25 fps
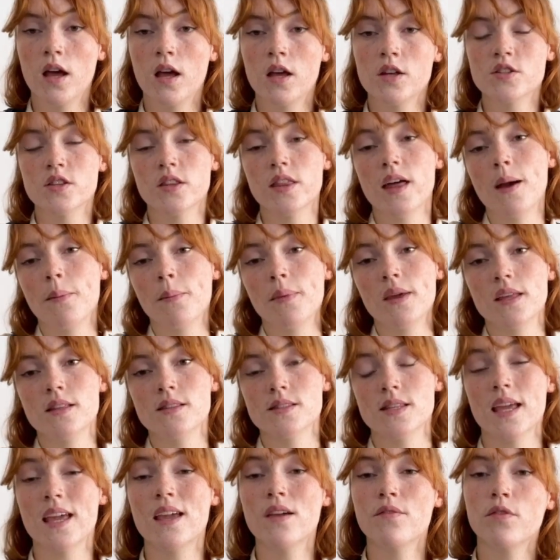So that means
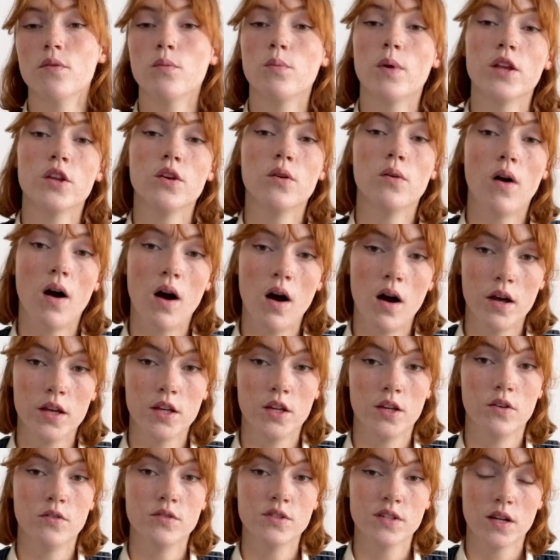even when you are
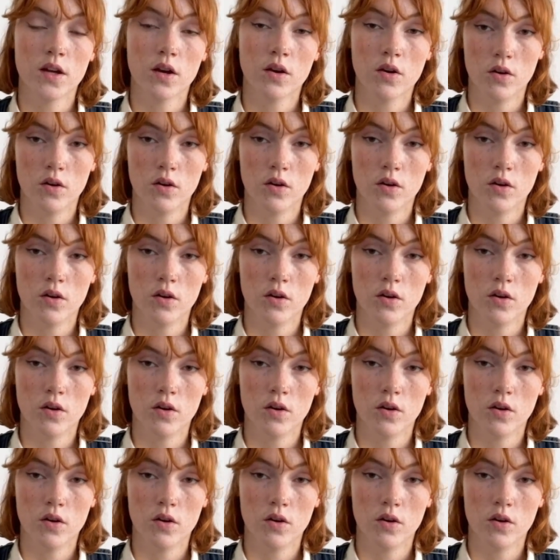using a